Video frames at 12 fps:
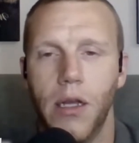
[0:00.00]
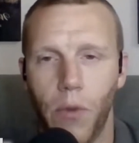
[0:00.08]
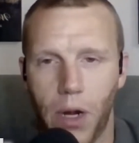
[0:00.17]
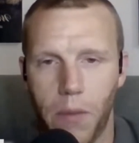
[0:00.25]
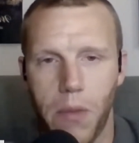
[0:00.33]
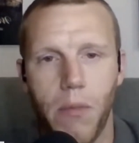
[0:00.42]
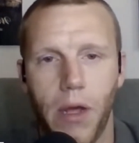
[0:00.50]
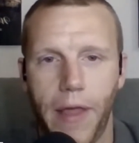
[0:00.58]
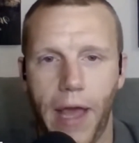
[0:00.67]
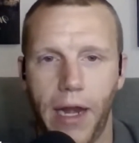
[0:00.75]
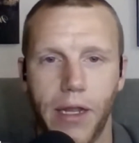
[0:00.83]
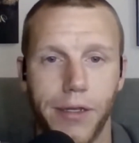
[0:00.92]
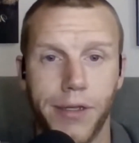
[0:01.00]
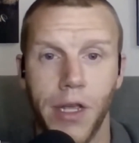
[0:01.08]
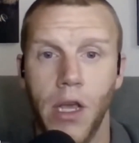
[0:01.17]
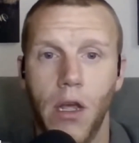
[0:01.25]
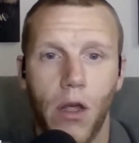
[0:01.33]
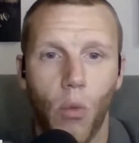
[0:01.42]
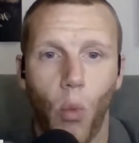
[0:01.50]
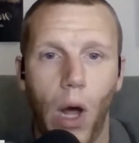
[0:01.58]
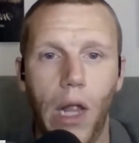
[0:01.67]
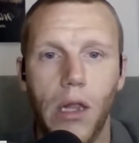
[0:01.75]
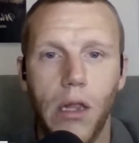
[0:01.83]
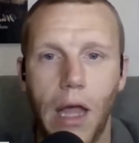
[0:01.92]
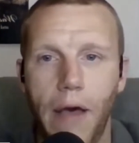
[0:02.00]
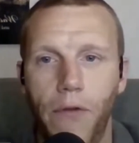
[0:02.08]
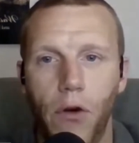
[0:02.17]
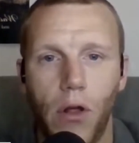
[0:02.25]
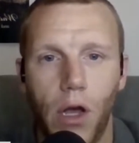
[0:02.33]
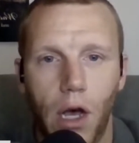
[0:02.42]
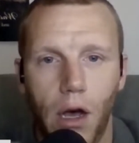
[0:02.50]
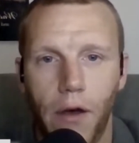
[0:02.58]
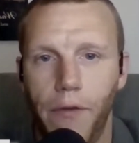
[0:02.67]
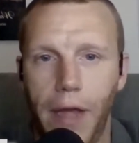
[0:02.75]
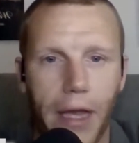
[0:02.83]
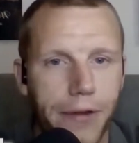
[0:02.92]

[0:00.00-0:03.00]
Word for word: And what I mean by that is what level of